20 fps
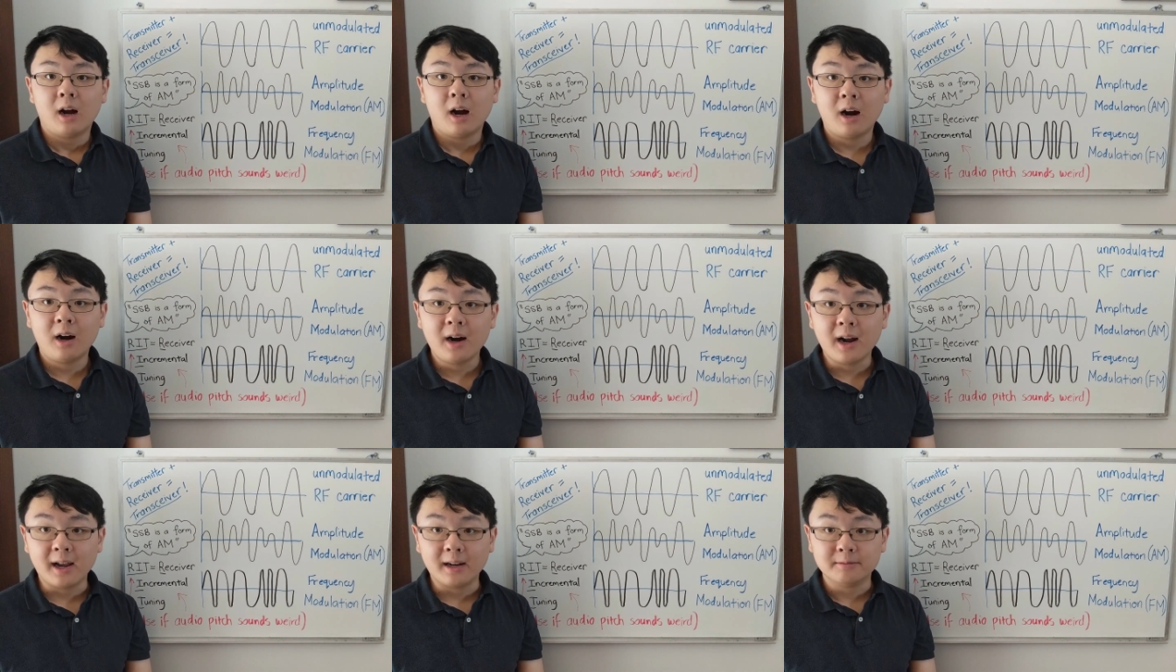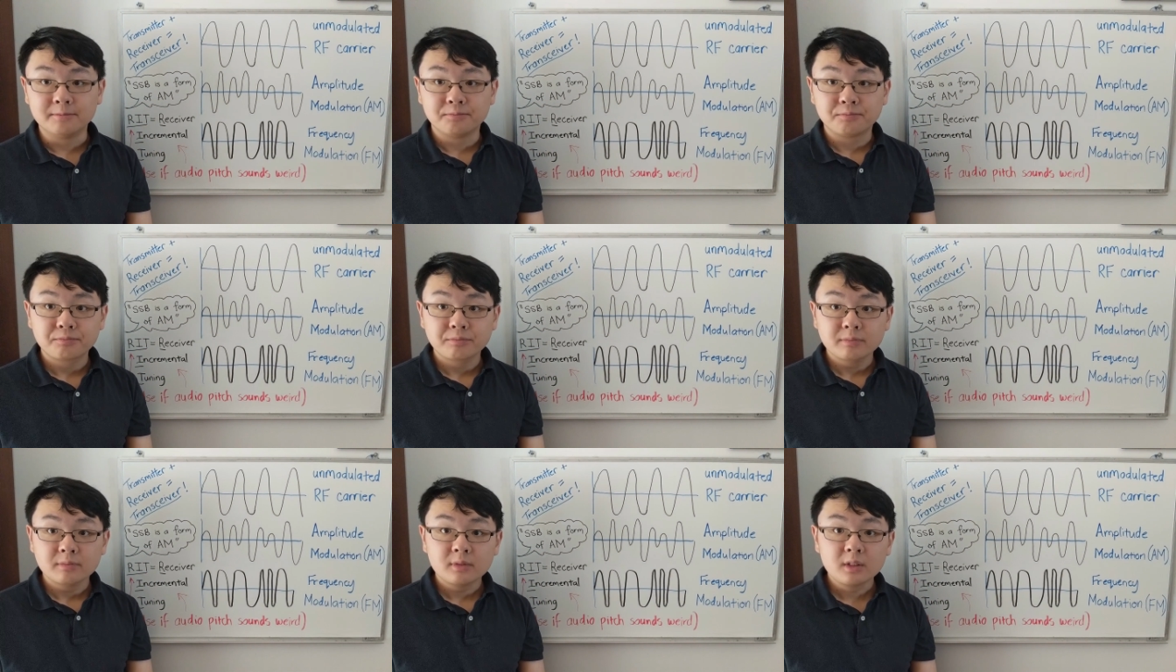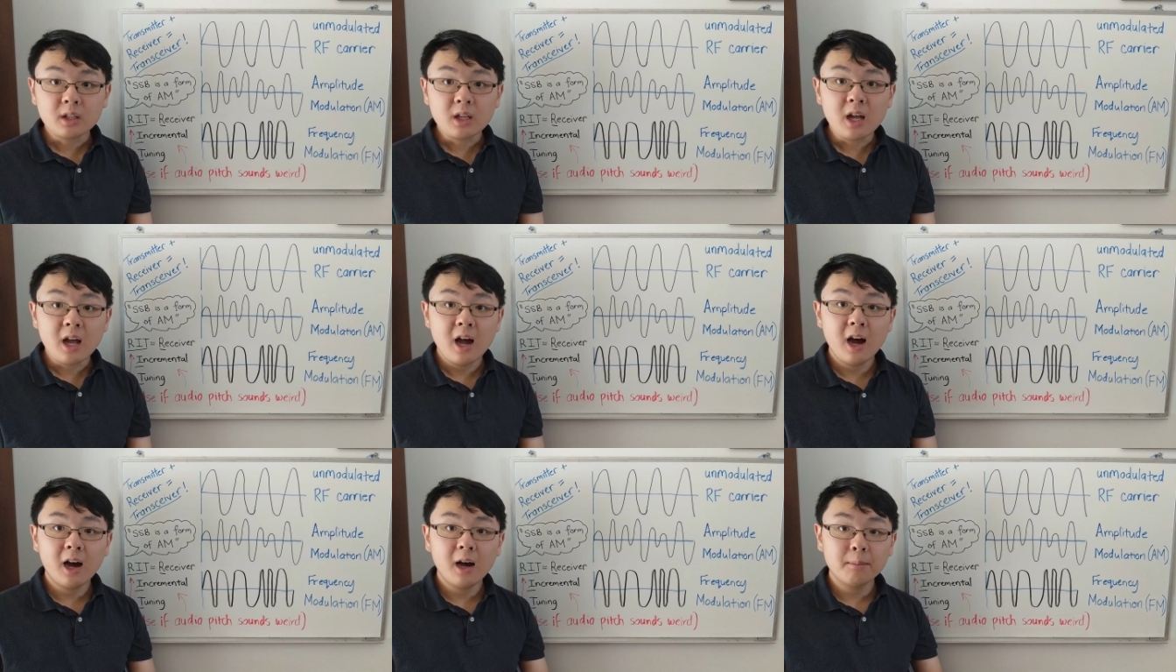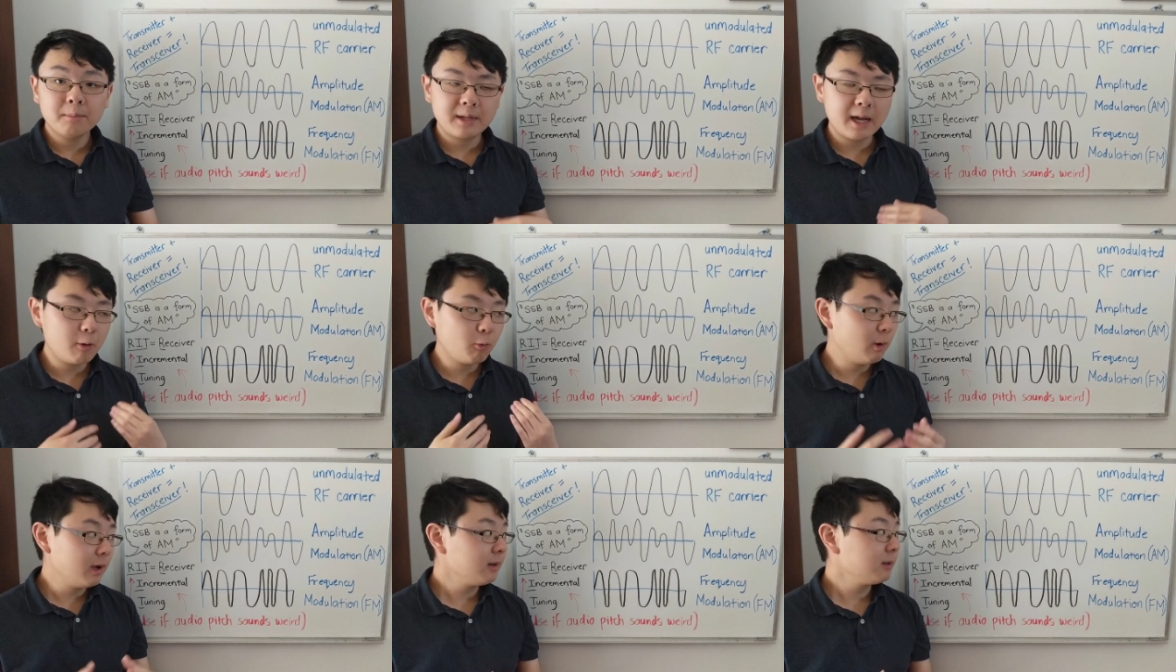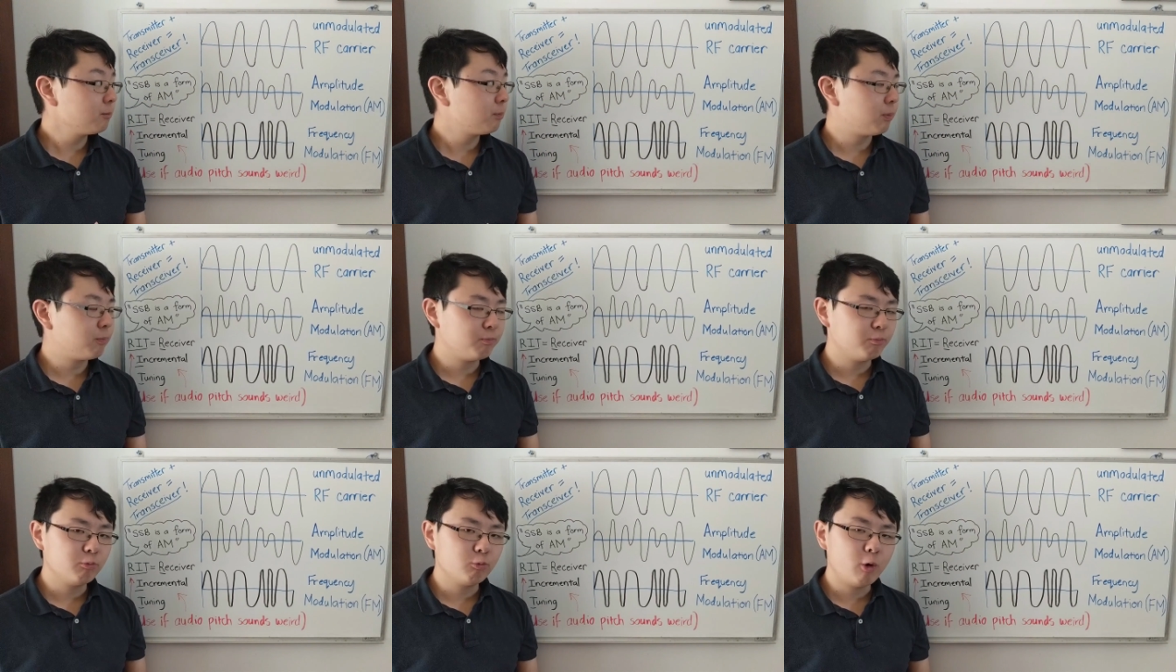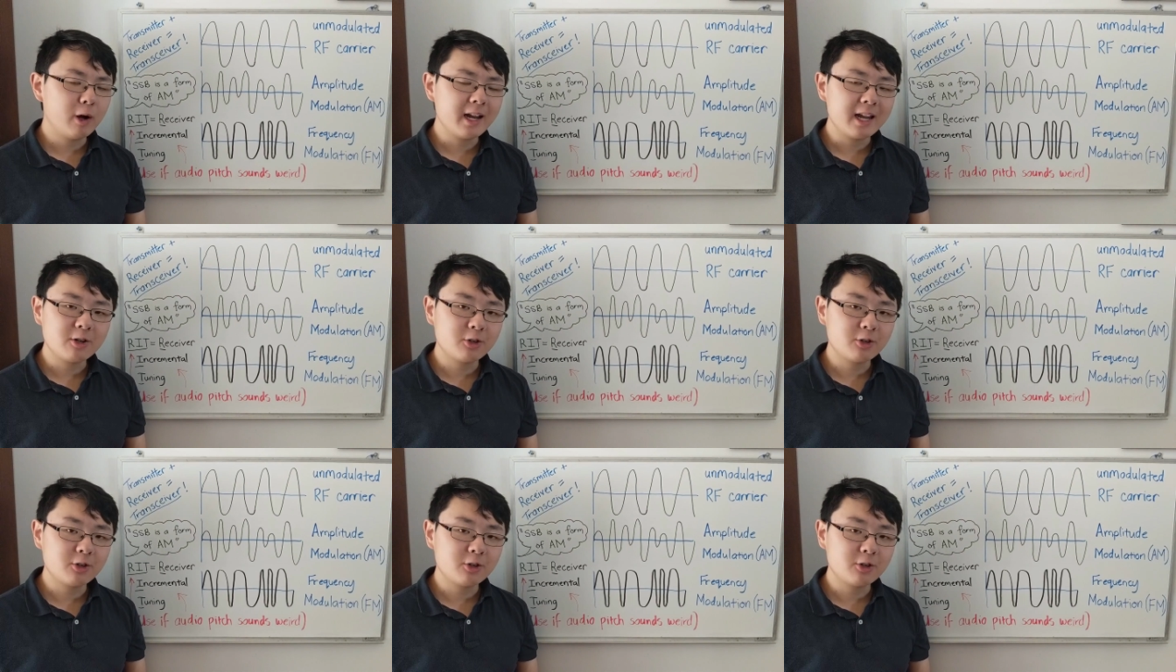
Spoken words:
All right. Now, one